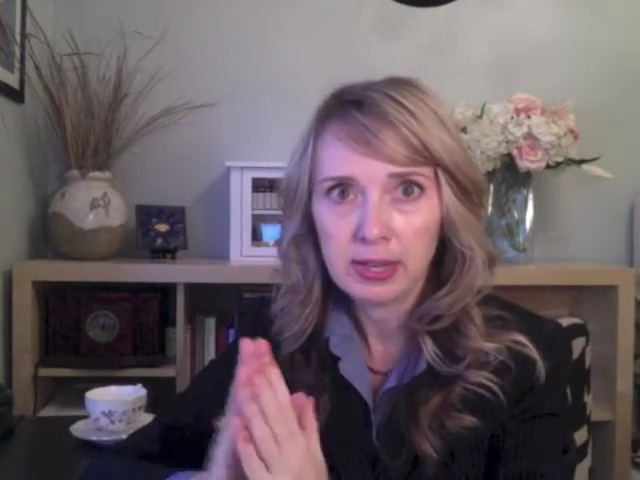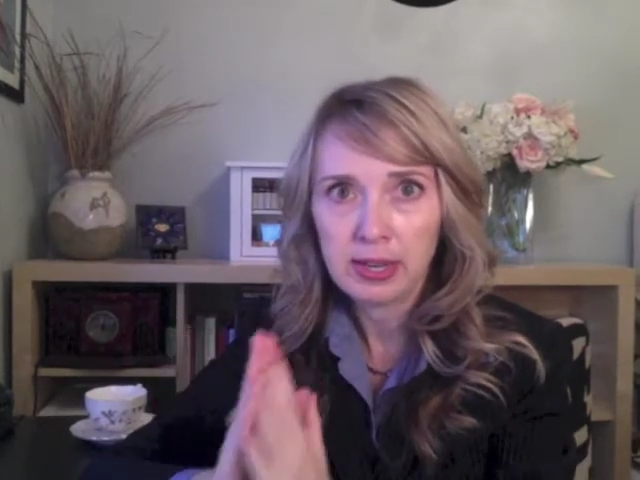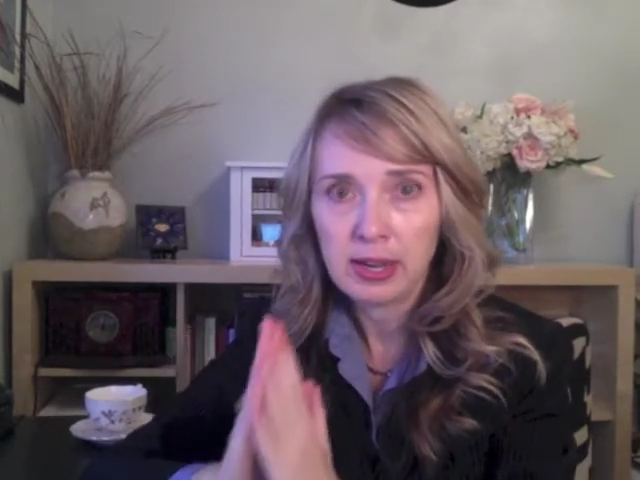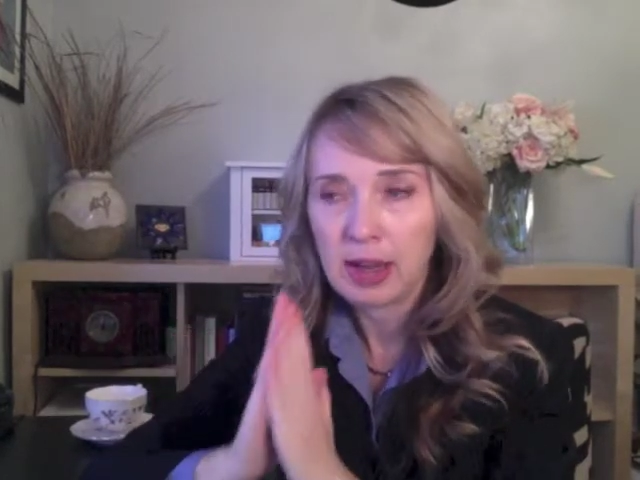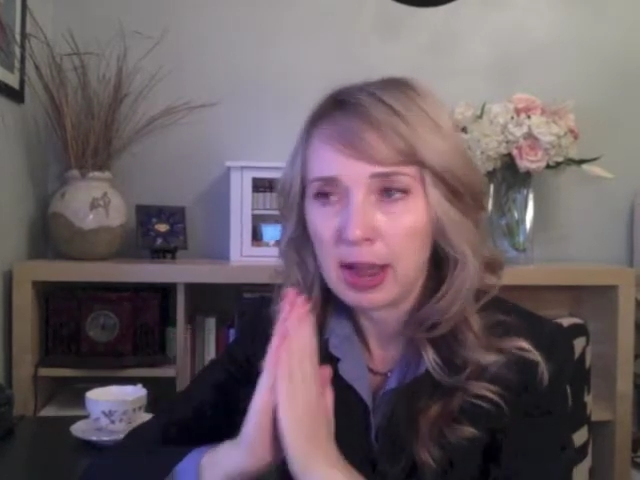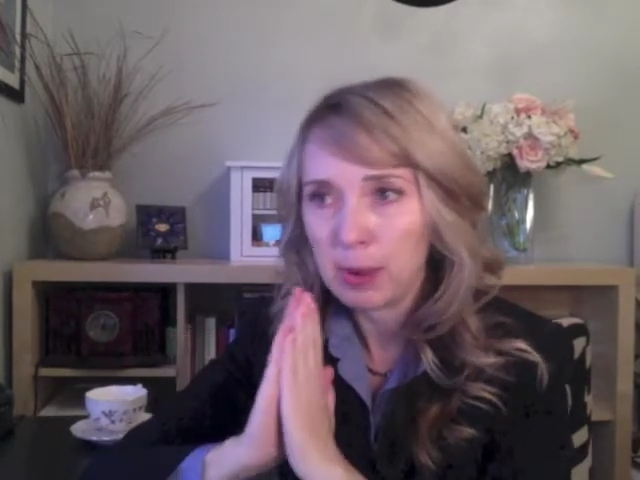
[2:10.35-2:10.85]

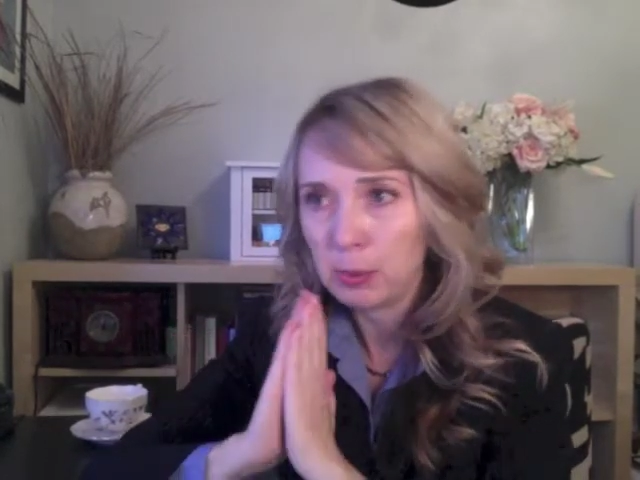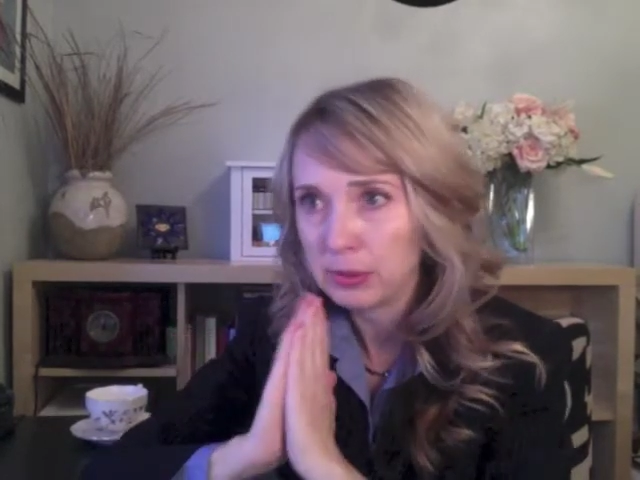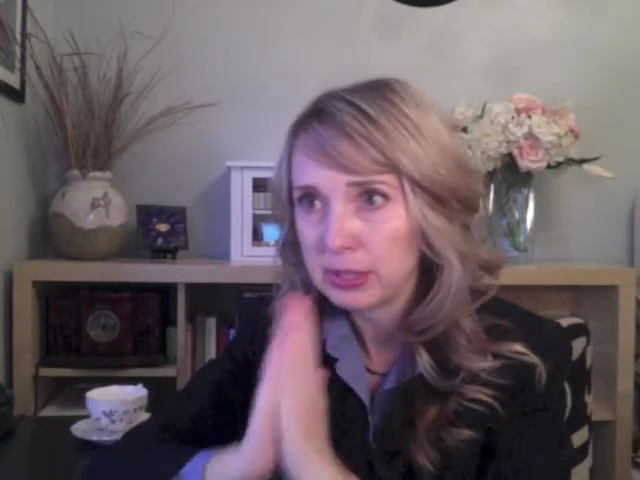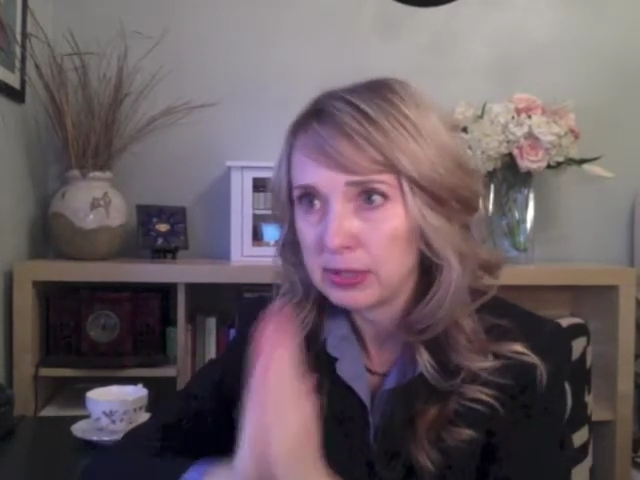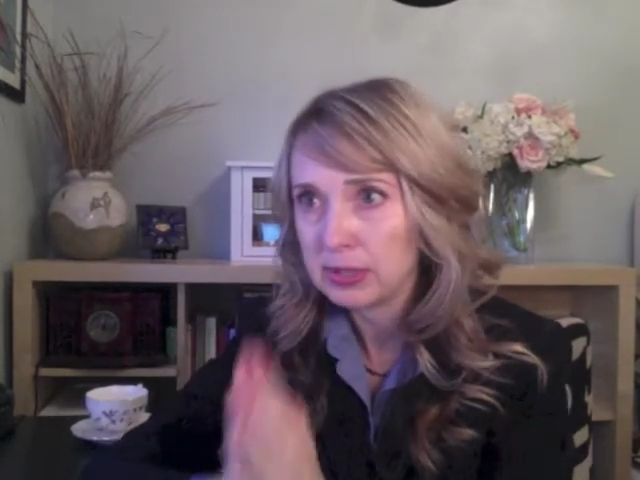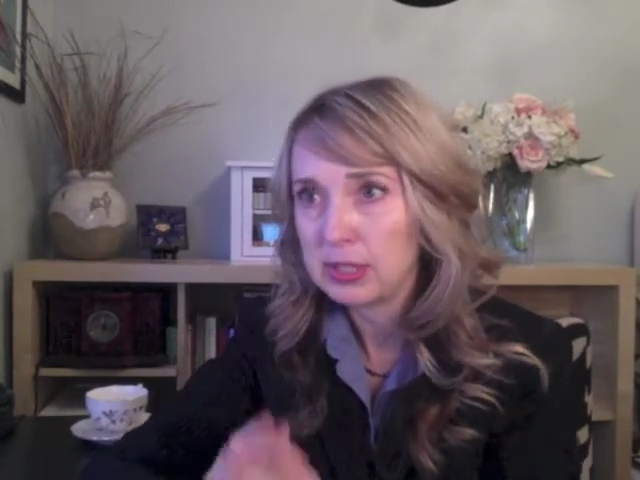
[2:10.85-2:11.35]
and I will
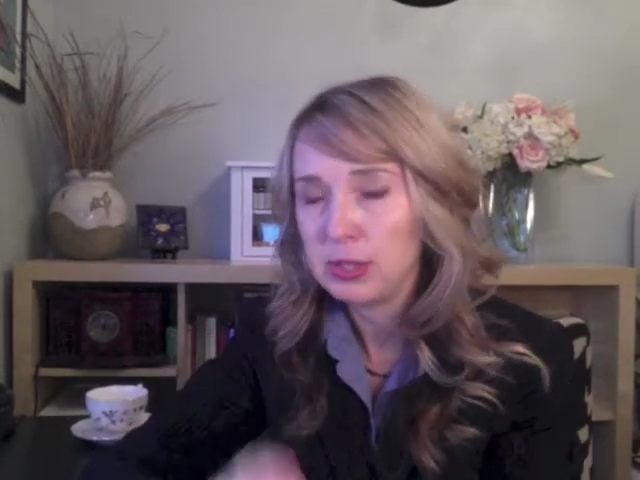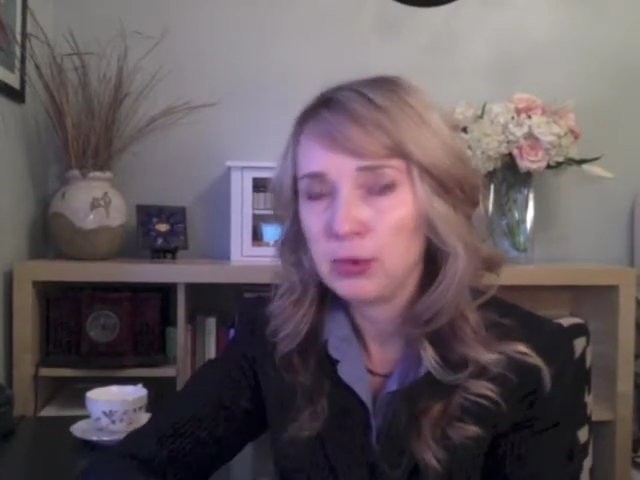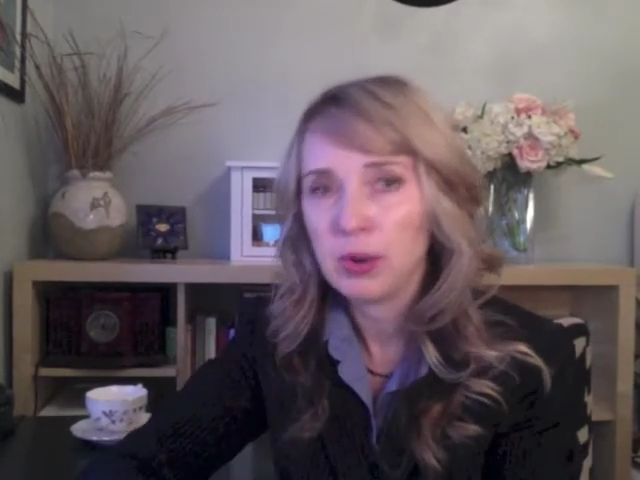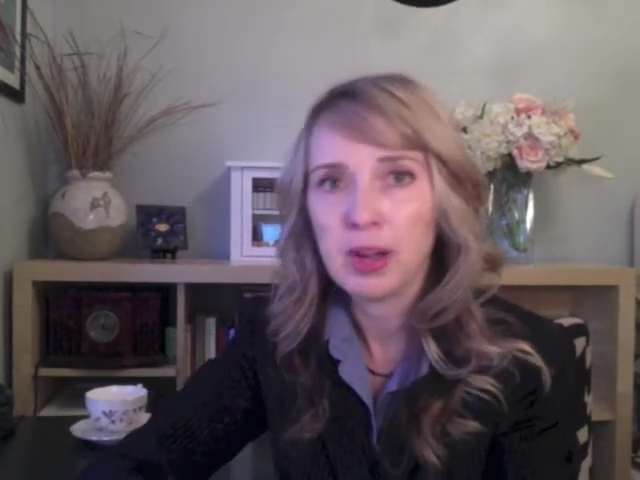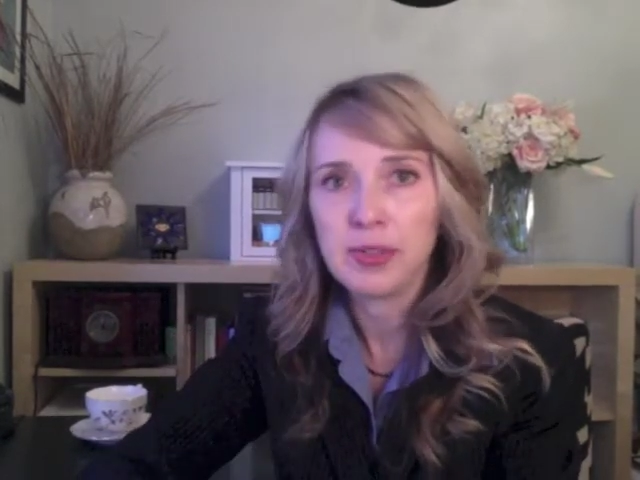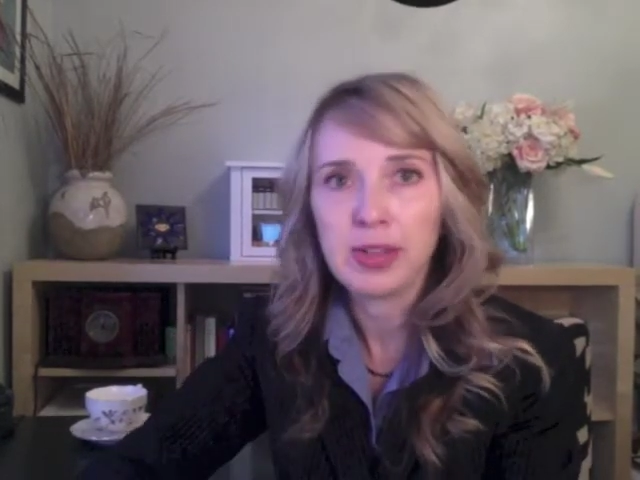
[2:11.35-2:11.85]
continue on